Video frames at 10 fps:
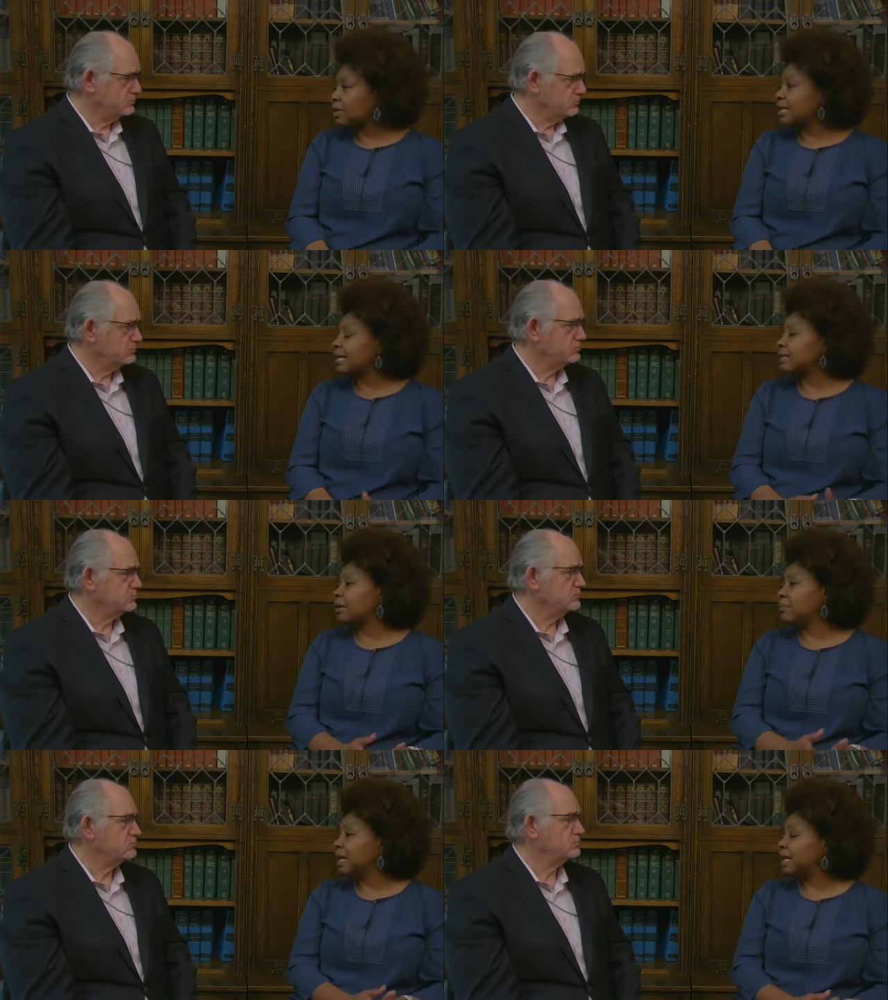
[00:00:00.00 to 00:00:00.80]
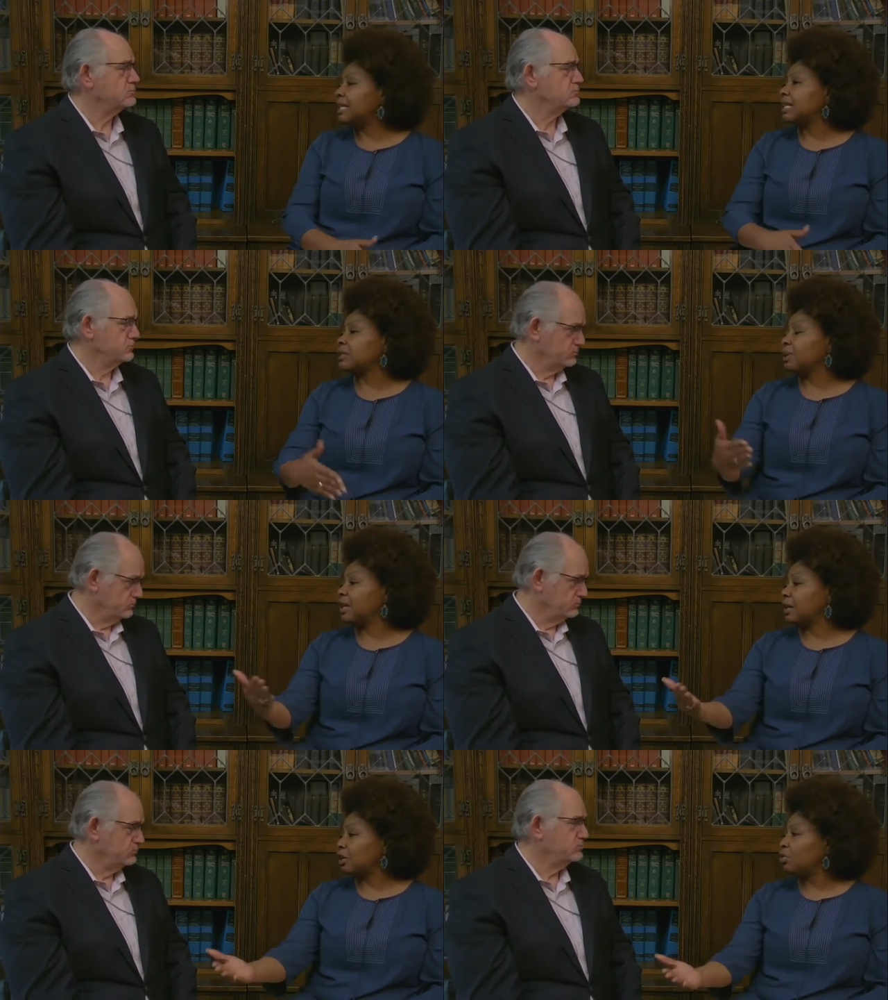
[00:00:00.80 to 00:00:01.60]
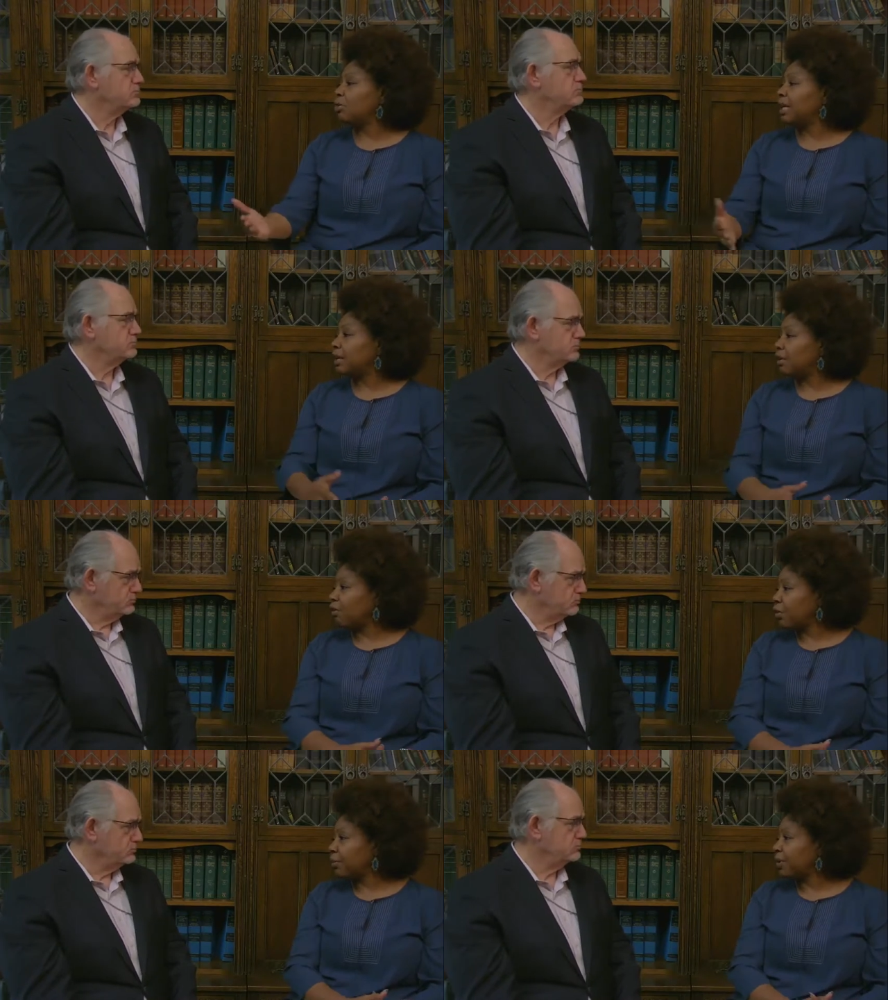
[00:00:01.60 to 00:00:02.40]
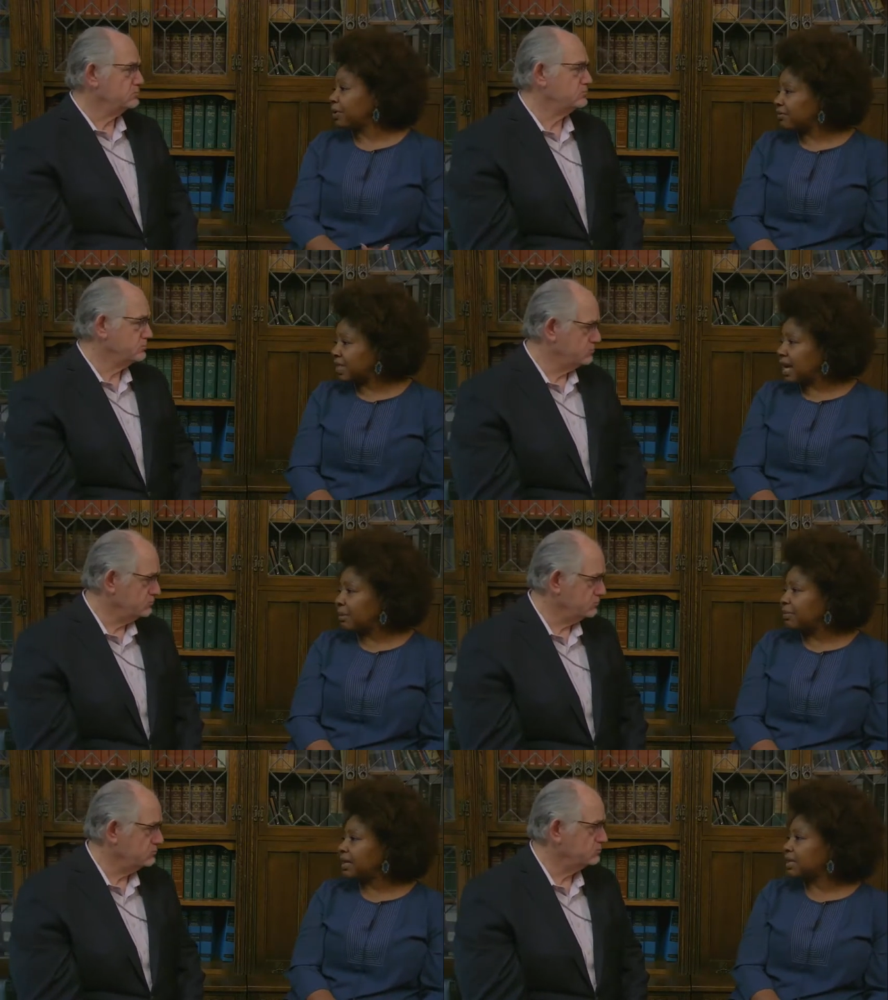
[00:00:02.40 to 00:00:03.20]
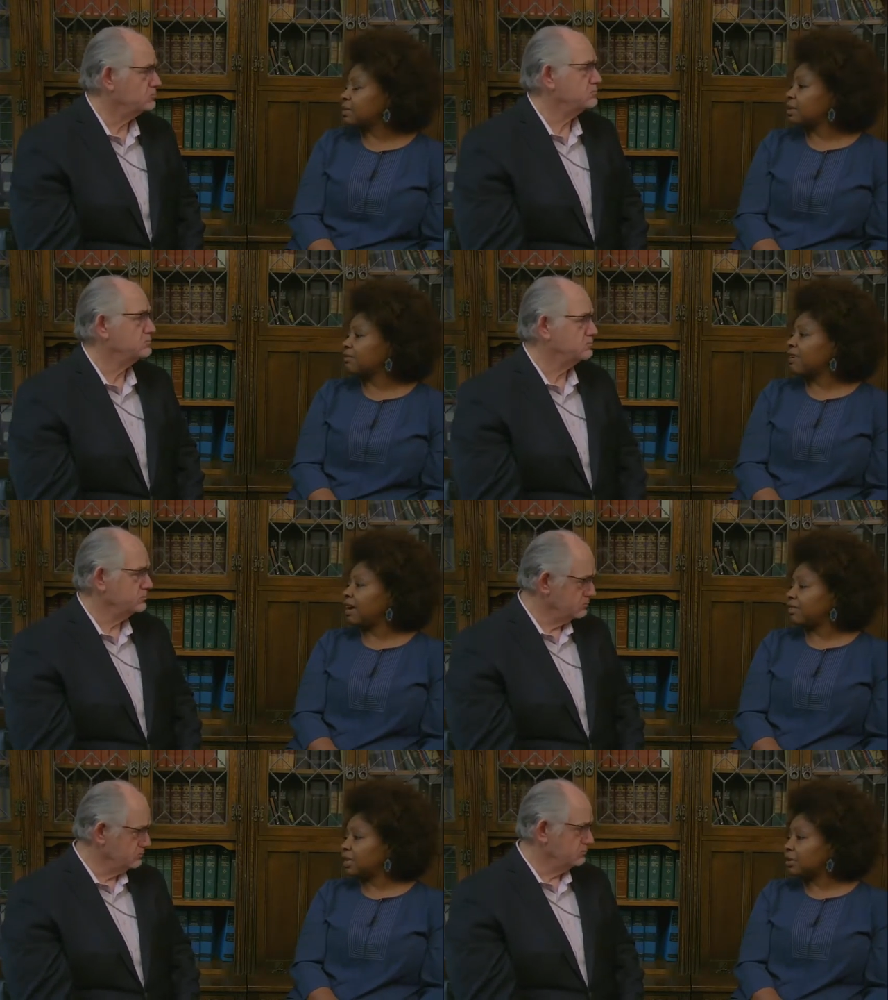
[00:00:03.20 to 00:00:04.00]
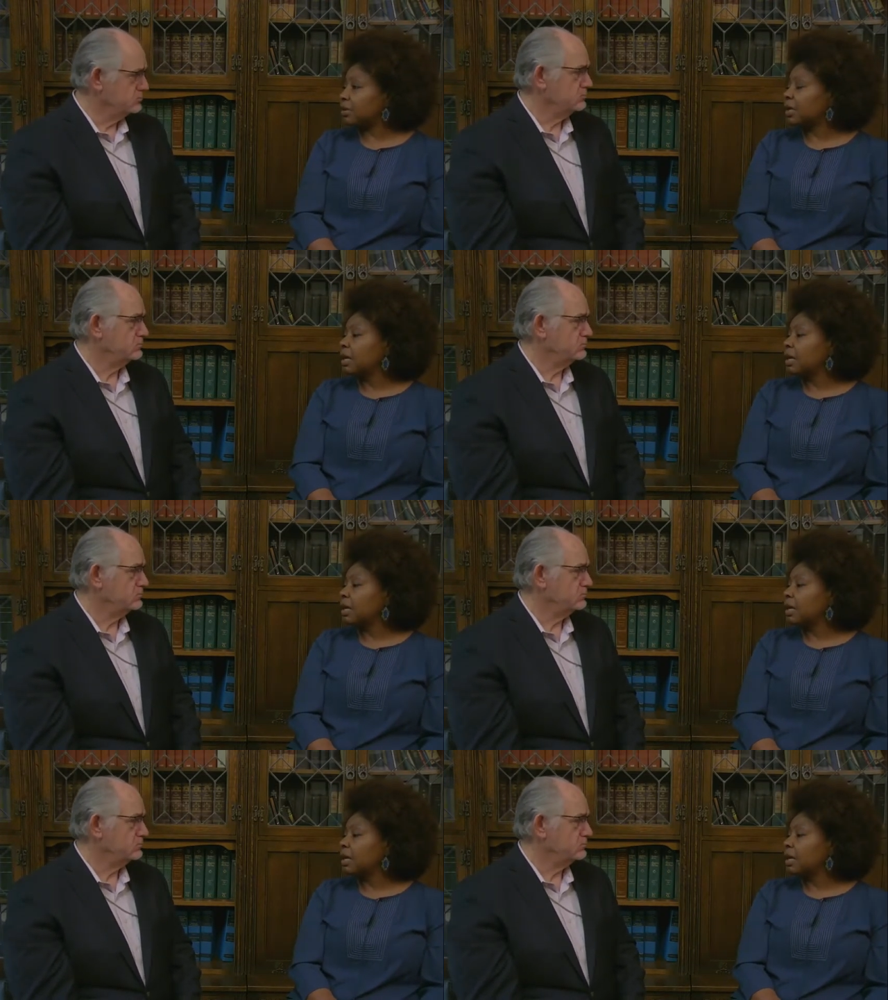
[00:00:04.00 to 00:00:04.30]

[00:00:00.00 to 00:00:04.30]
Speaker 1: That's money that's being accumulated over a period of time, the next thirty-five years.